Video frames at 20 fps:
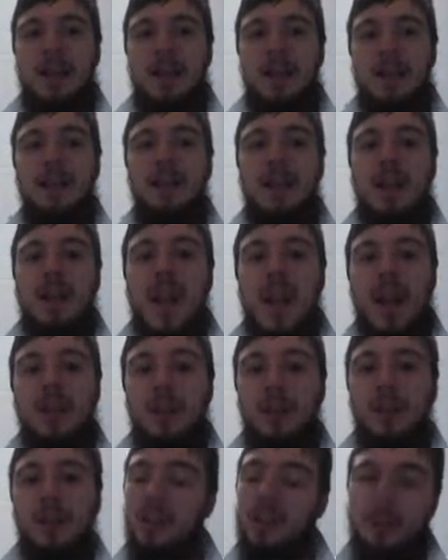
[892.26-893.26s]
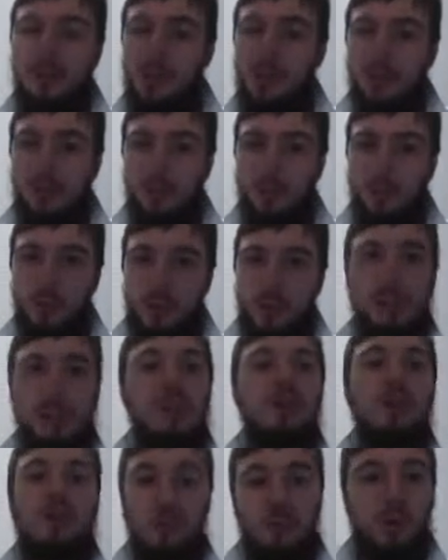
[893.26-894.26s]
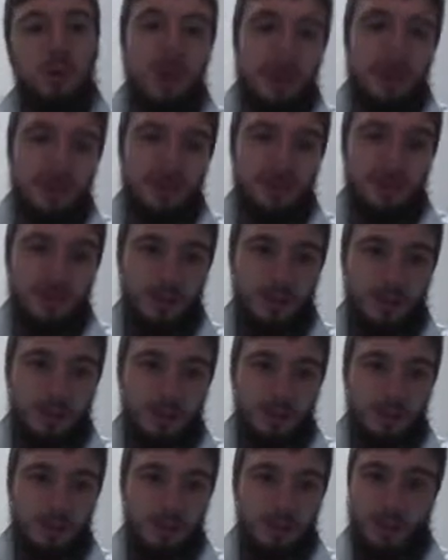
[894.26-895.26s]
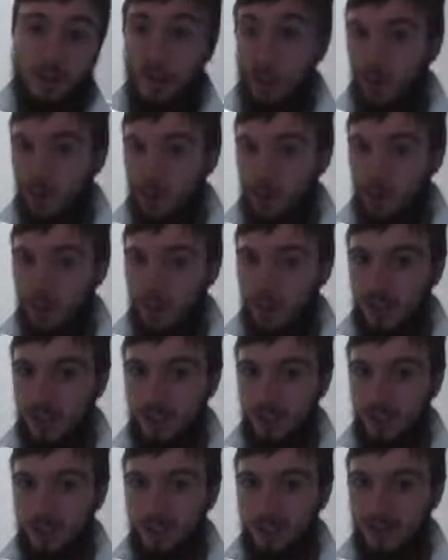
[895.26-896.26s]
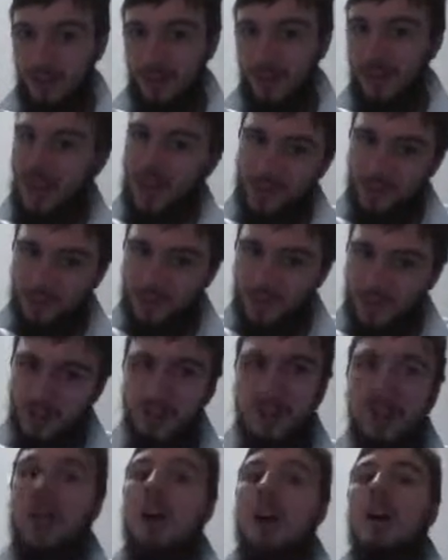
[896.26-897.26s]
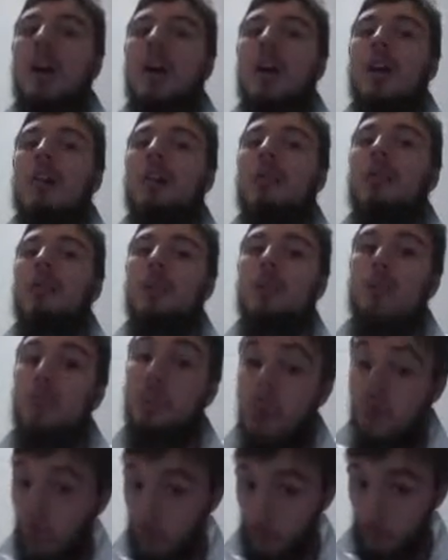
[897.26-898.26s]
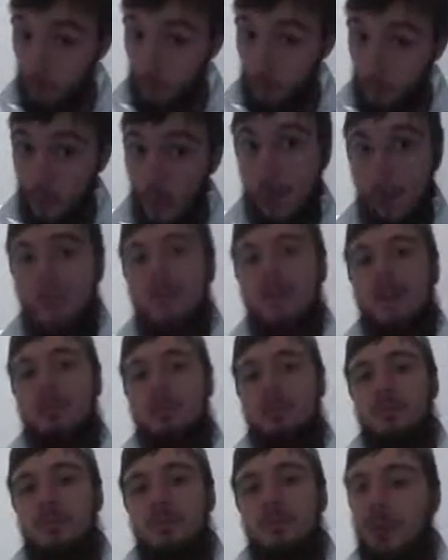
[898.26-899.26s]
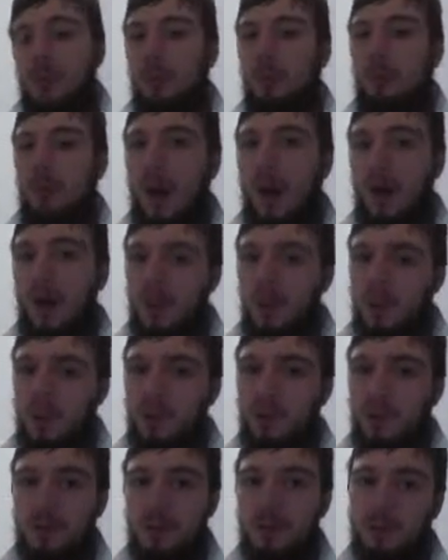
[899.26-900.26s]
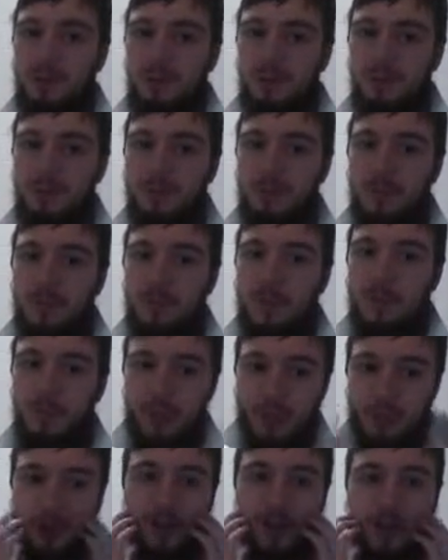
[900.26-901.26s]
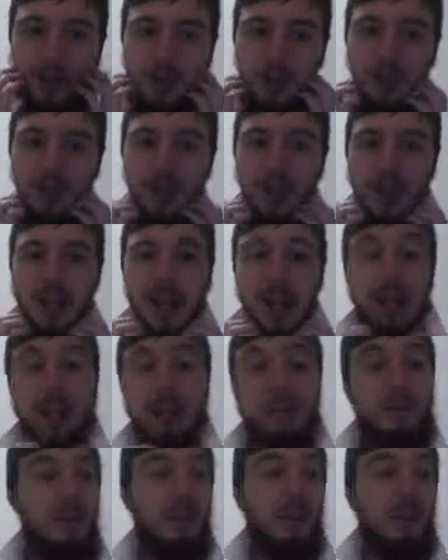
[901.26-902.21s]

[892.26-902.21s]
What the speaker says: he has to continually do that. Are there no cases of this out there? No, but it's possible. So there we go. And